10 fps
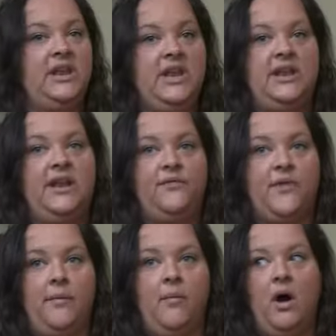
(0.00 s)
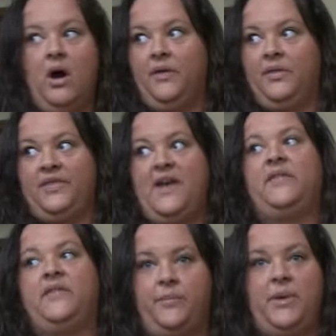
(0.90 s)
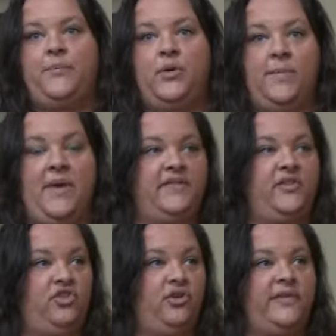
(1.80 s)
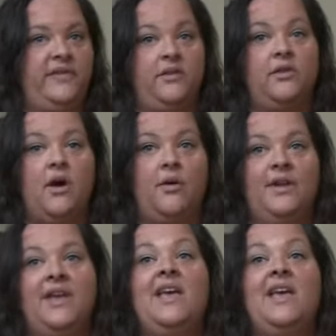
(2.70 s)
needed from all the thousands of people in Massachusetts alone.